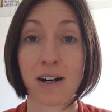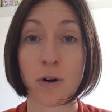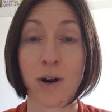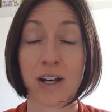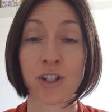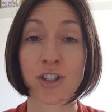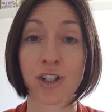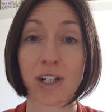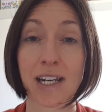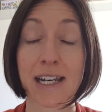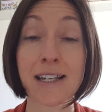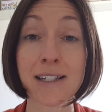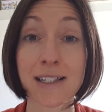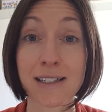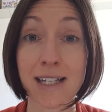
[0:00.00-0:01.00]
question
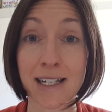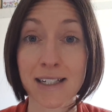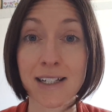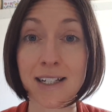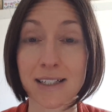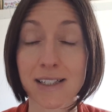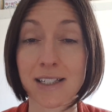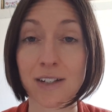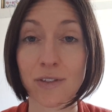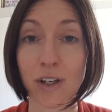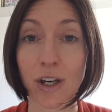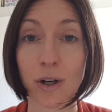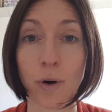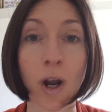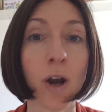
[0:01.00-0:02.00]
in an
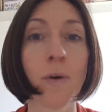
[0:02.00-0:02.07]
interview: